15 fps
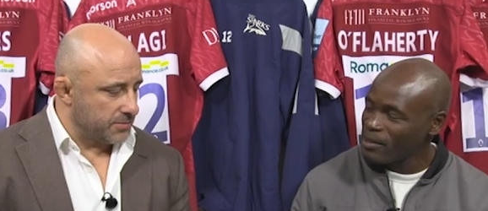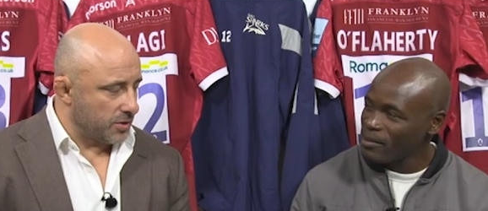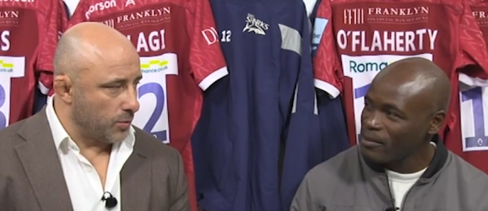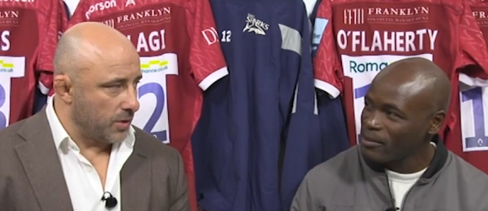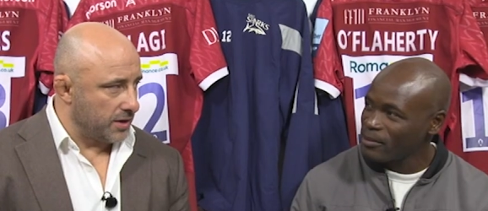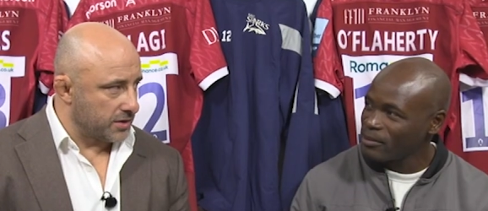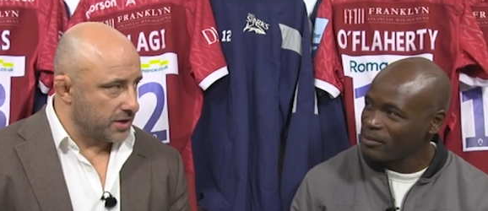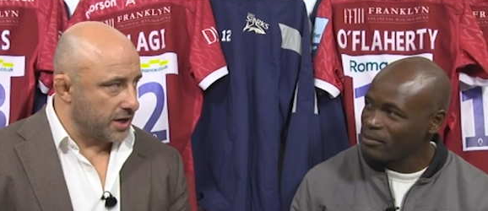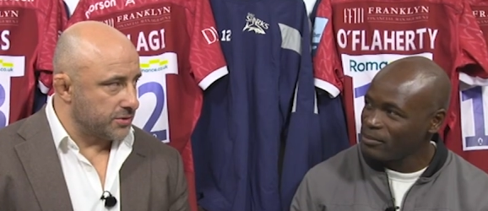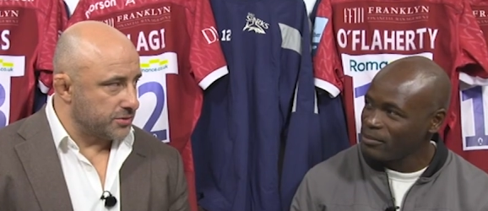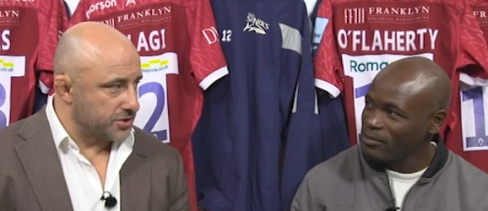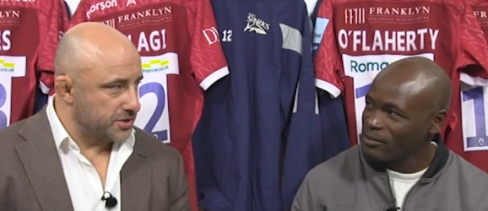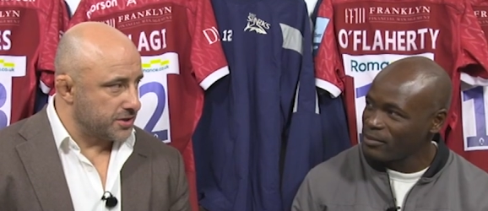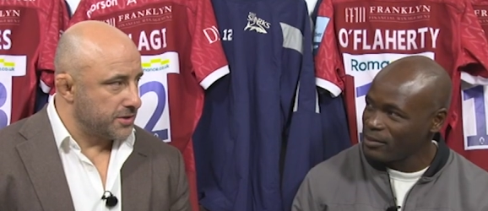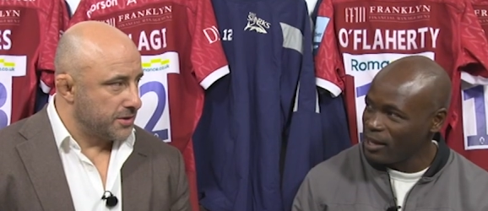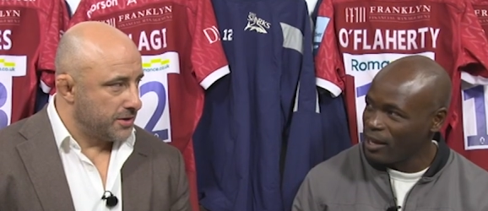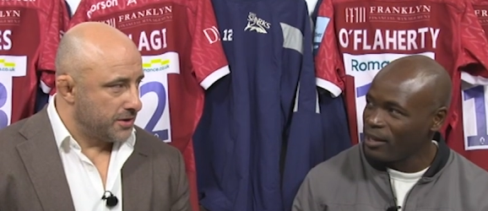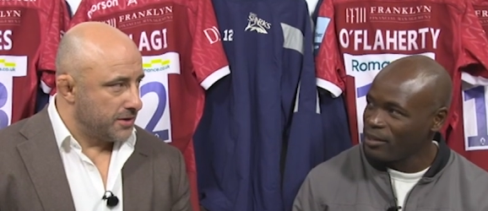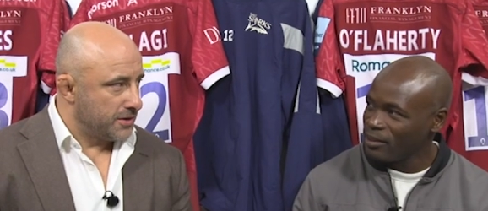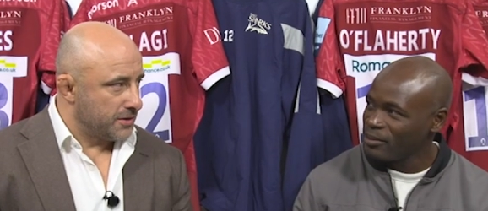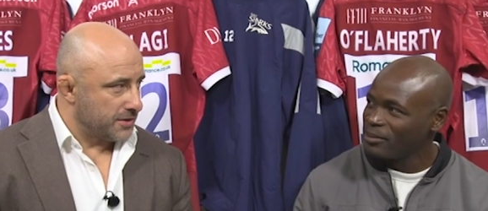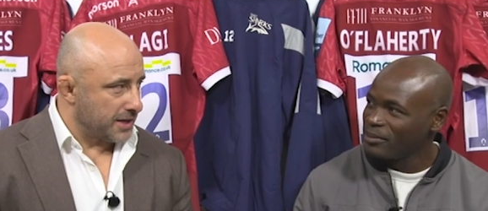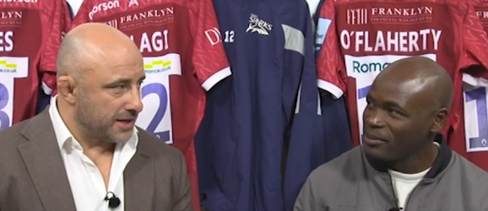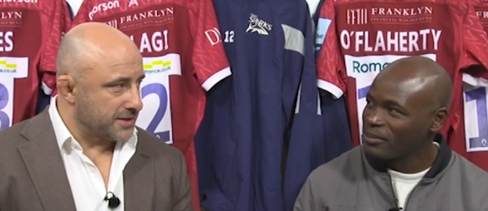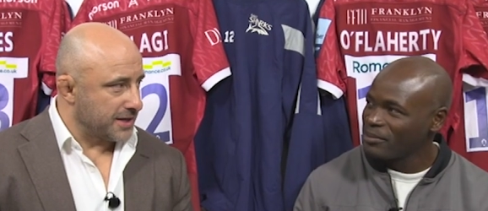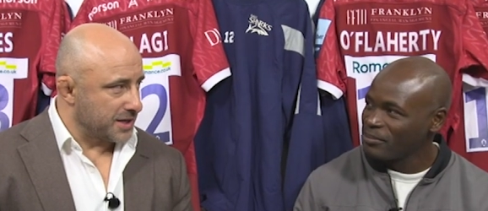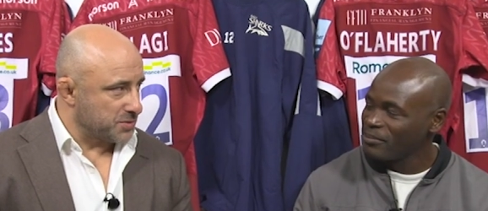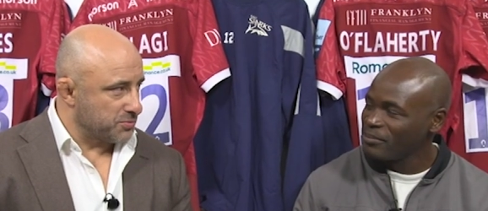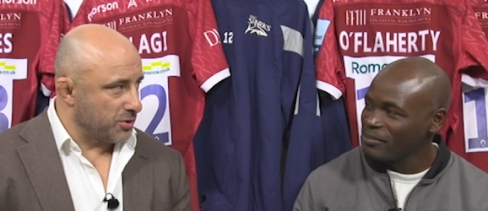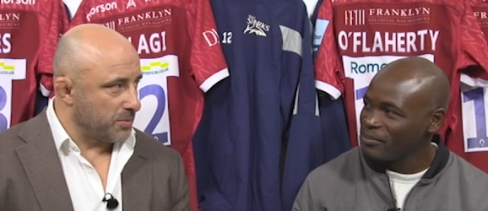Speaker 1: but well coached. Yeah. That,
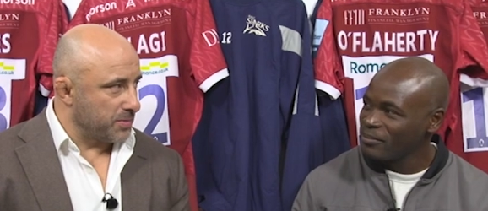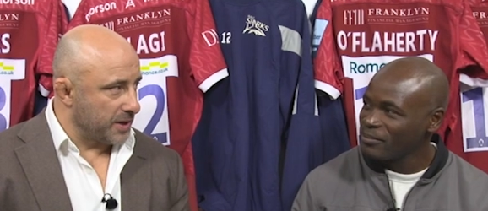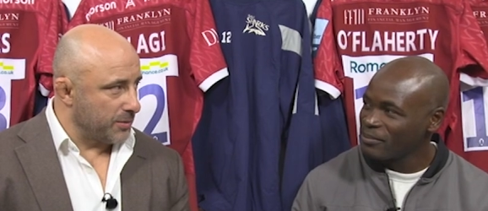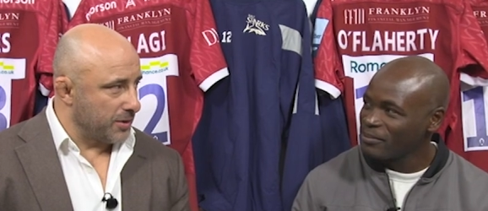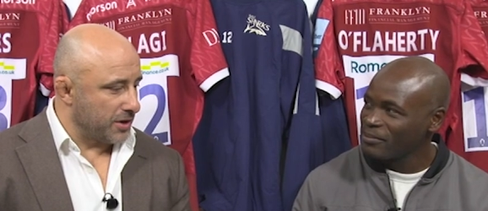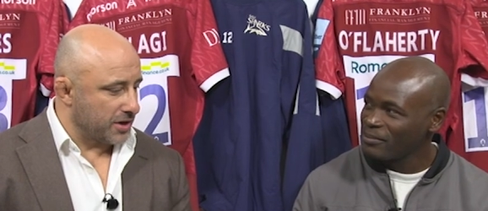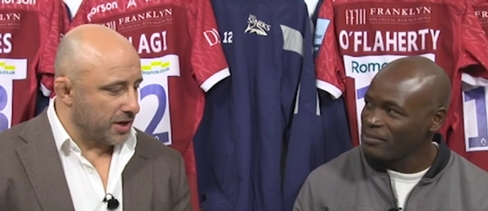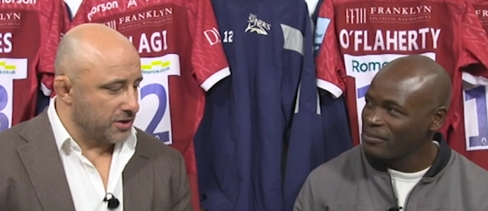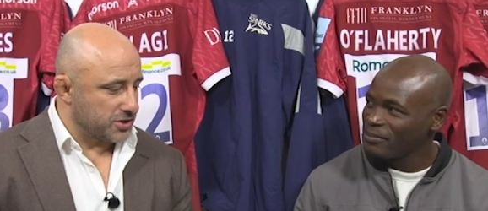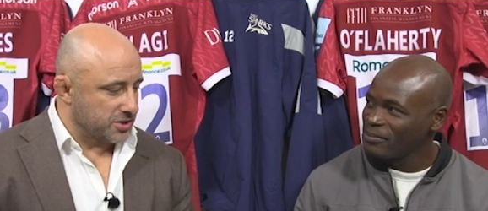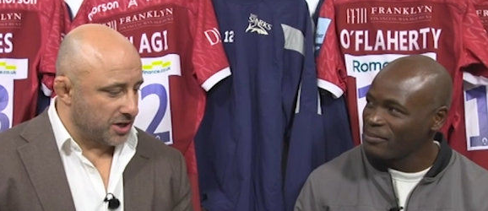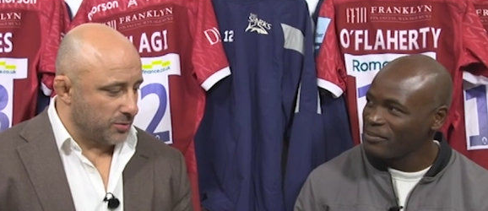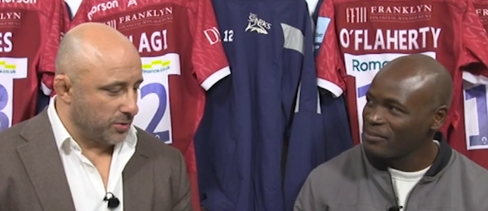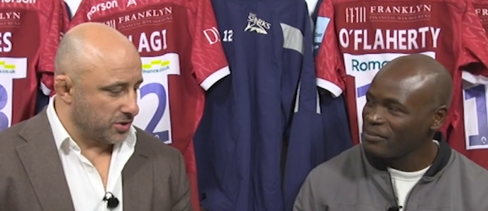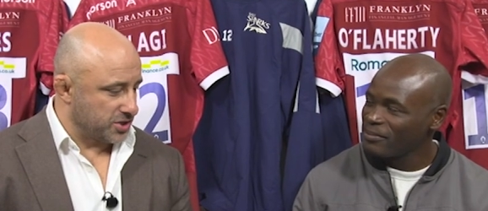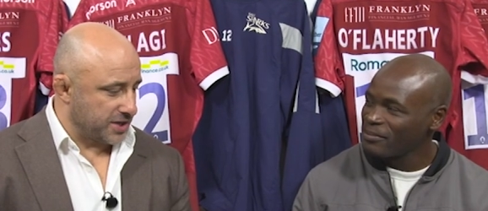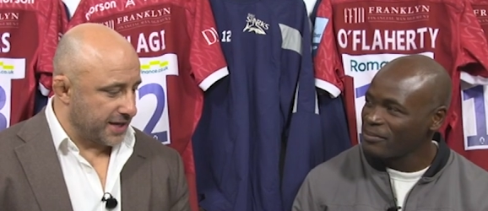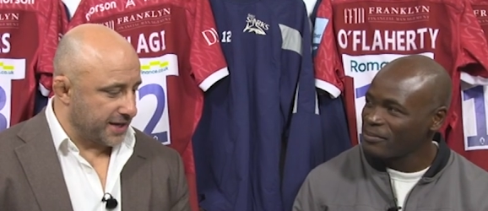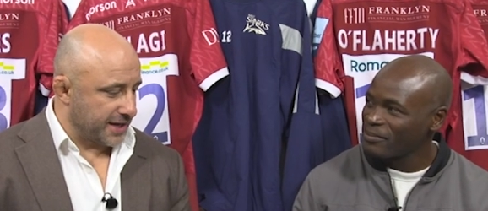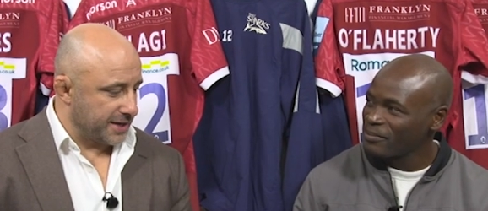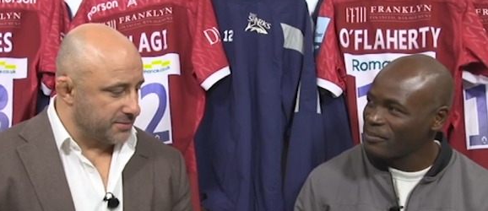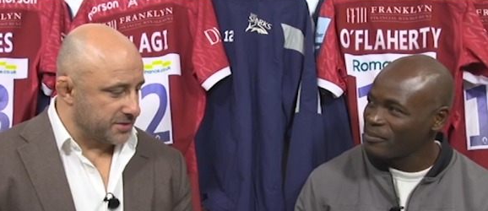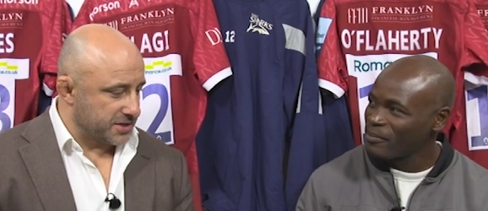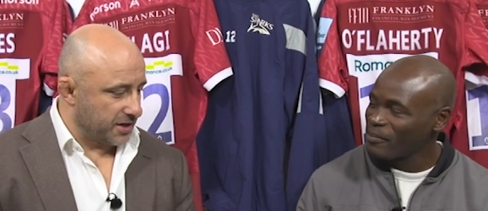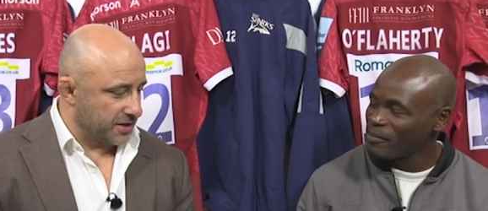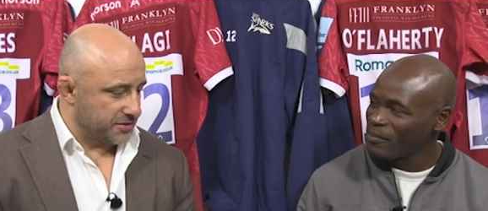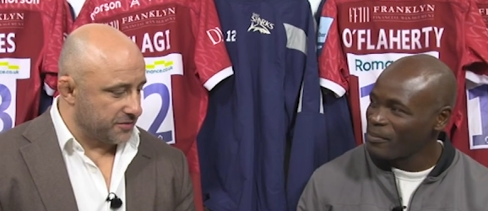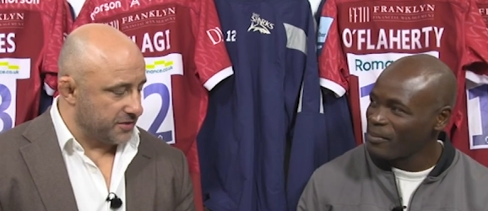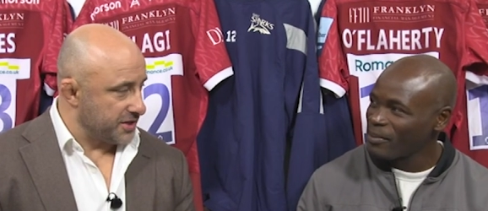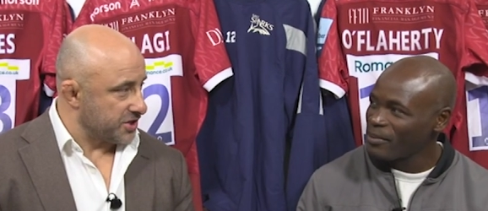that's properly well coached. I watched that game
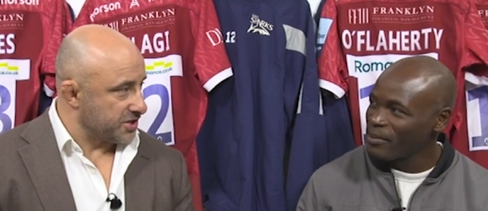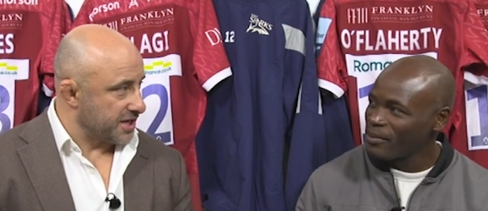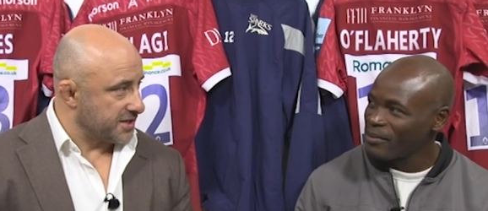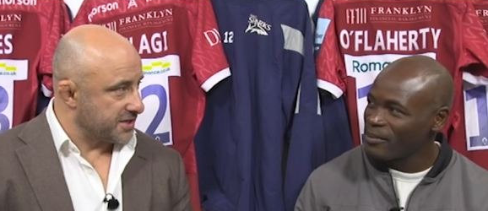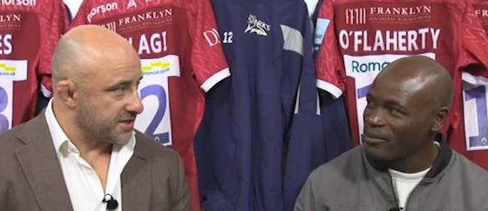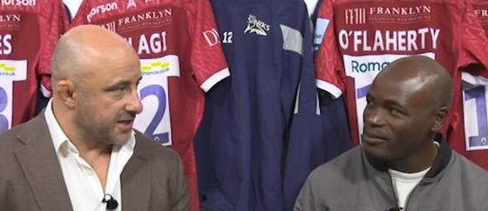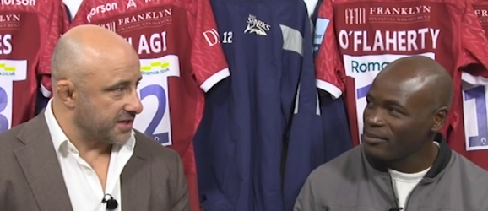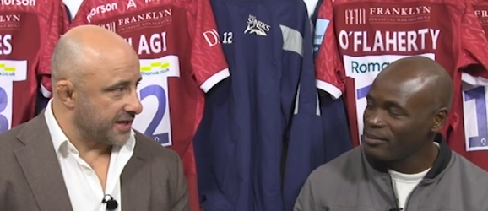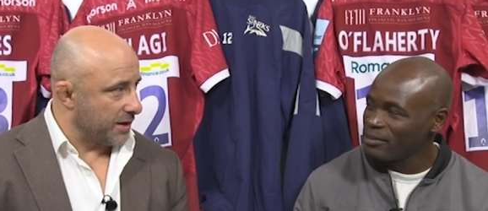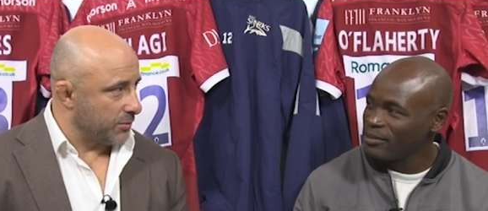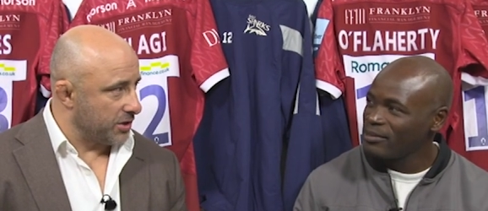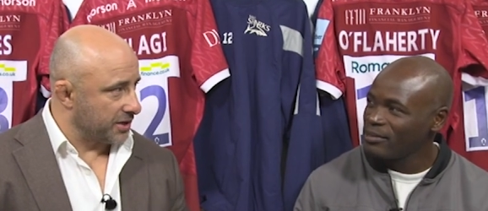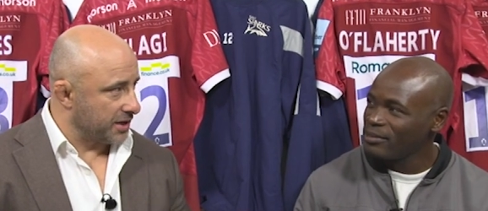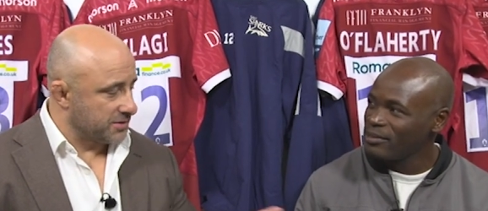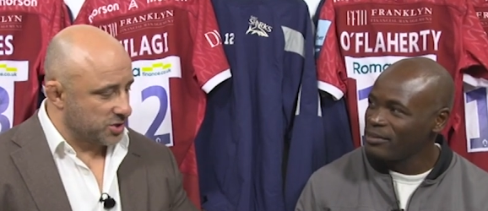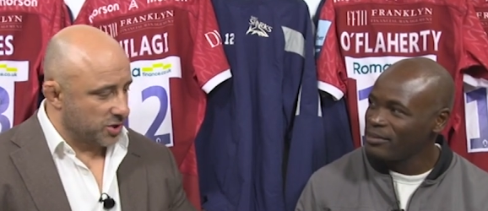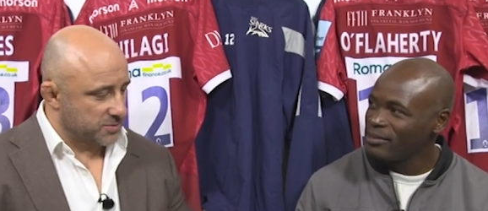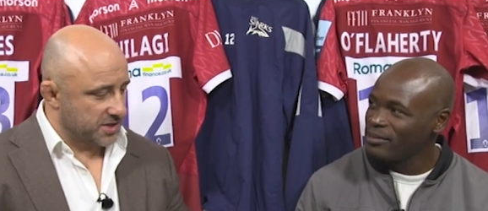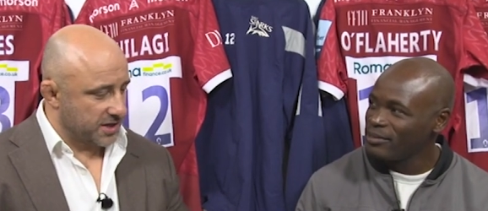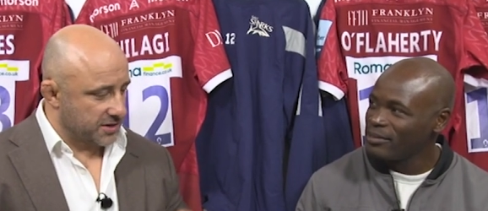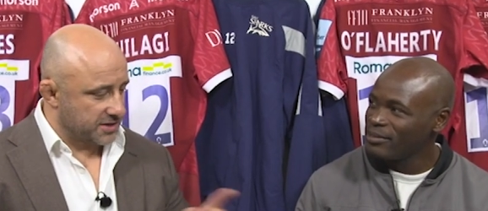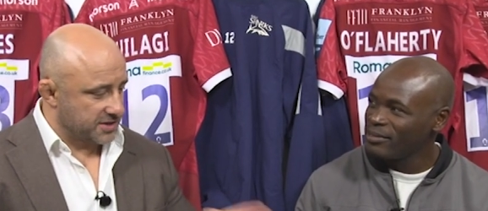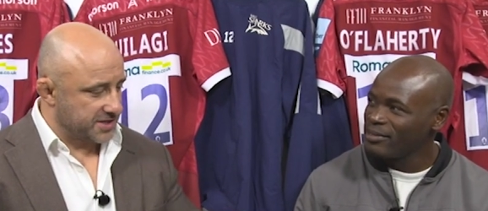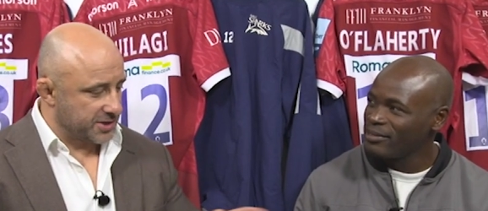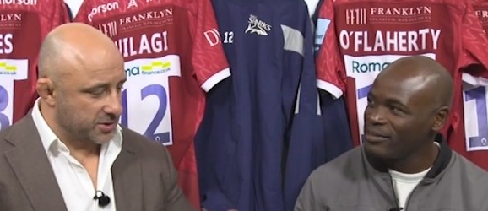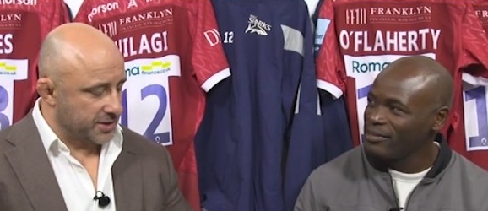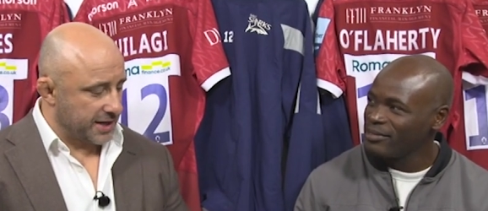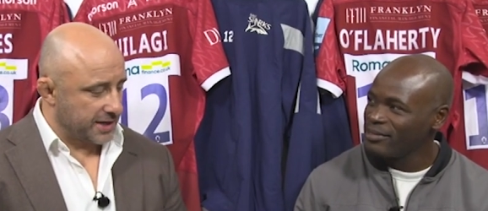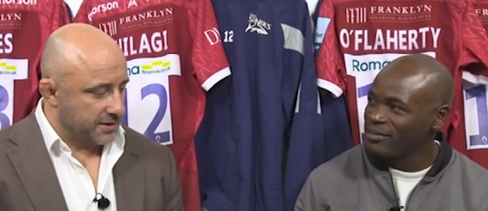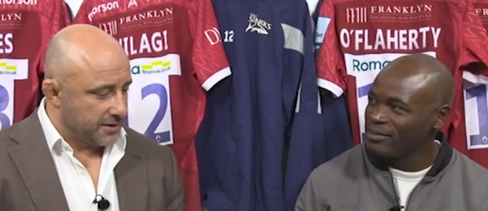start to finish, didn't see that. Well done, Topsy. I'm going to
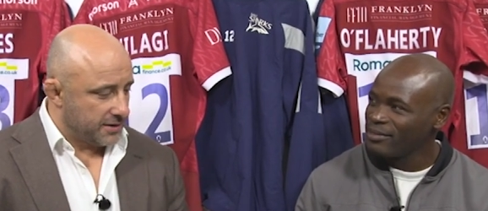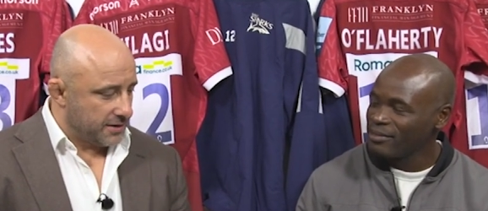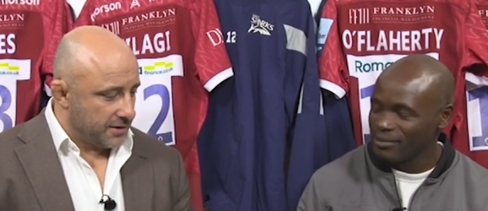steal that.